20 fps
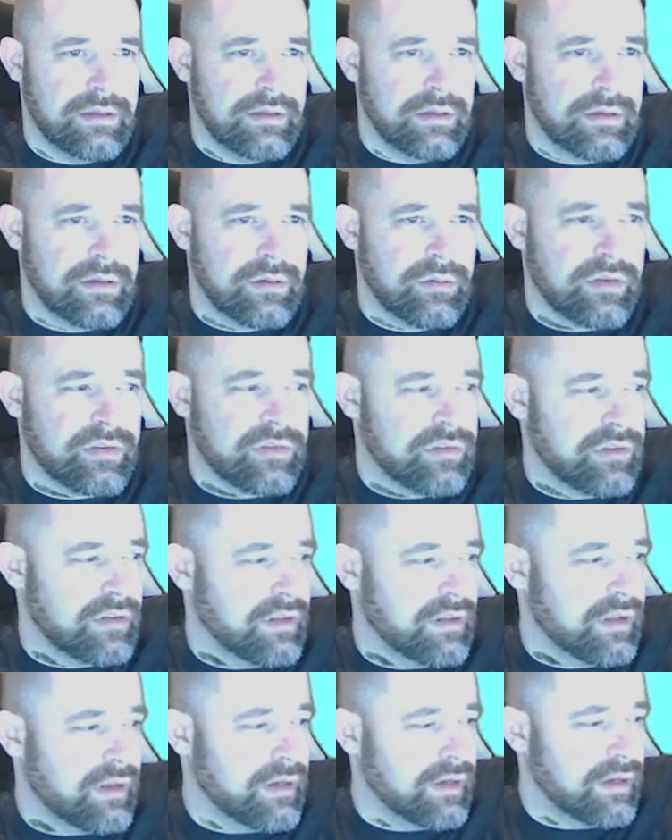
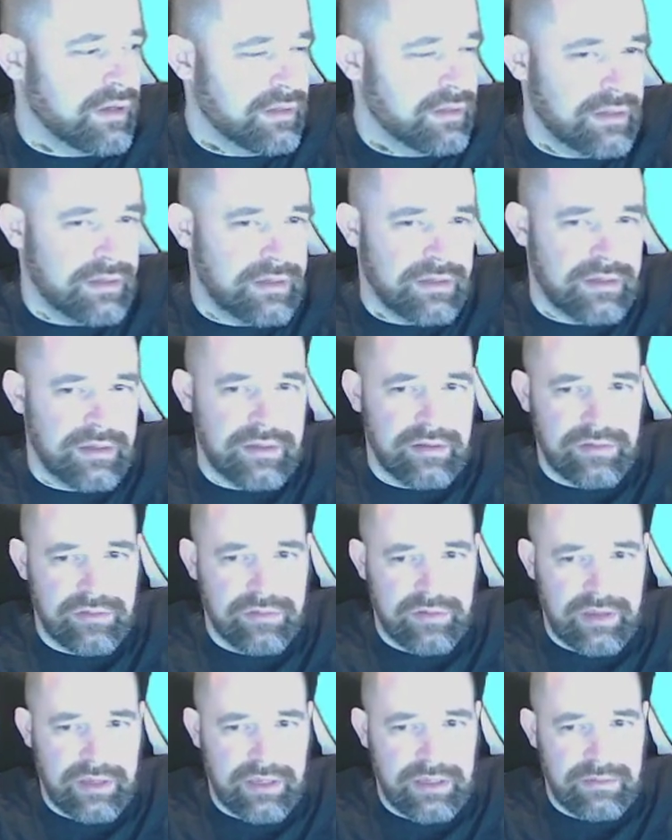Question 9 is
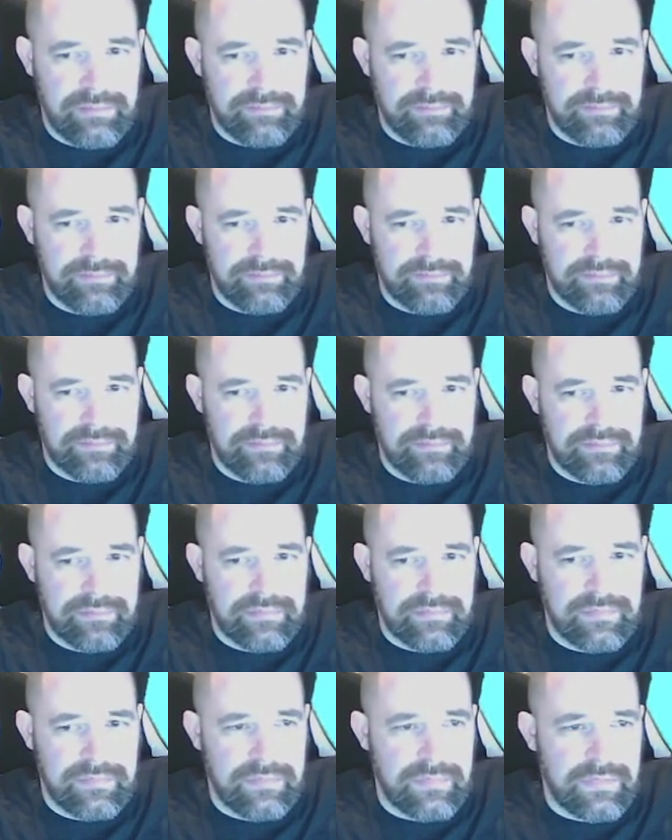D.
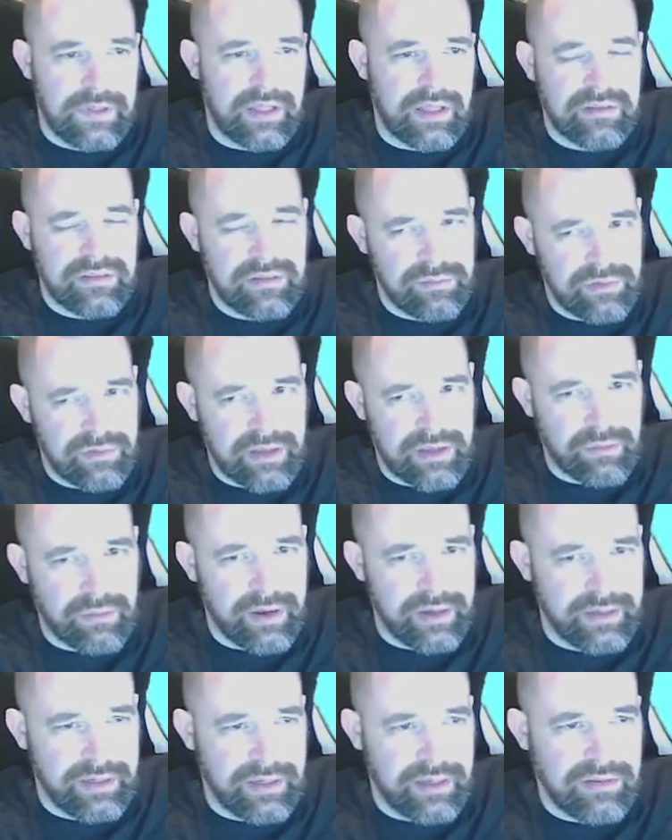That seems like
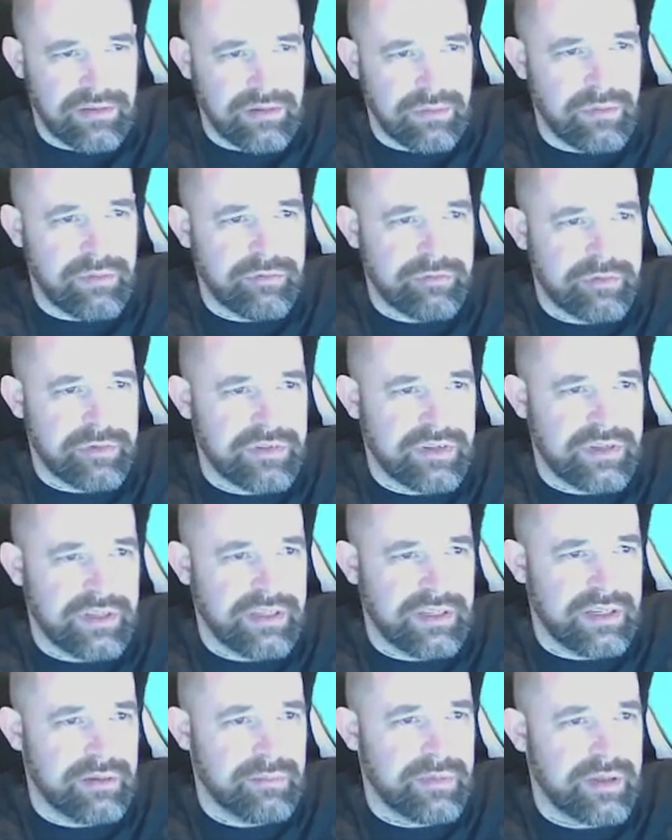quite an easy one for a
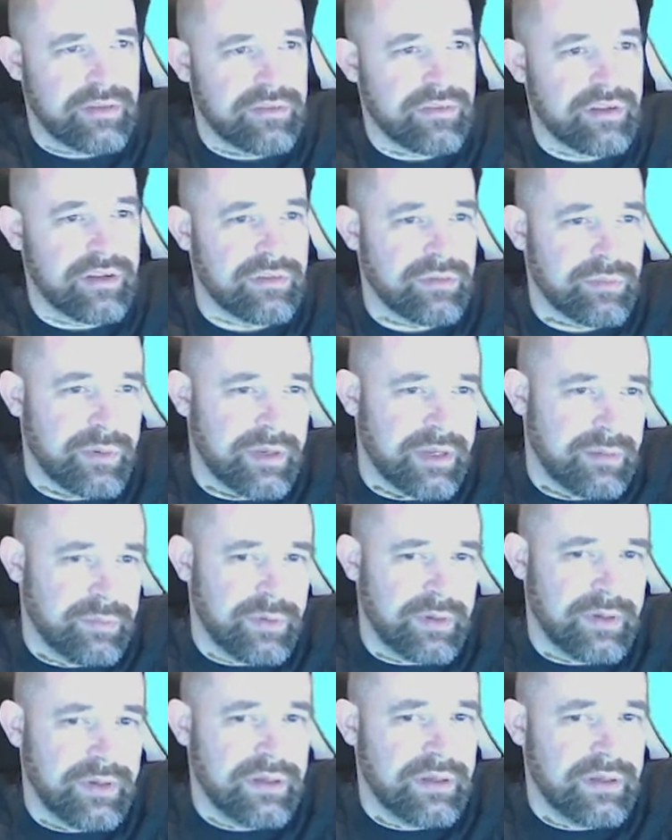senior maths challenge paper.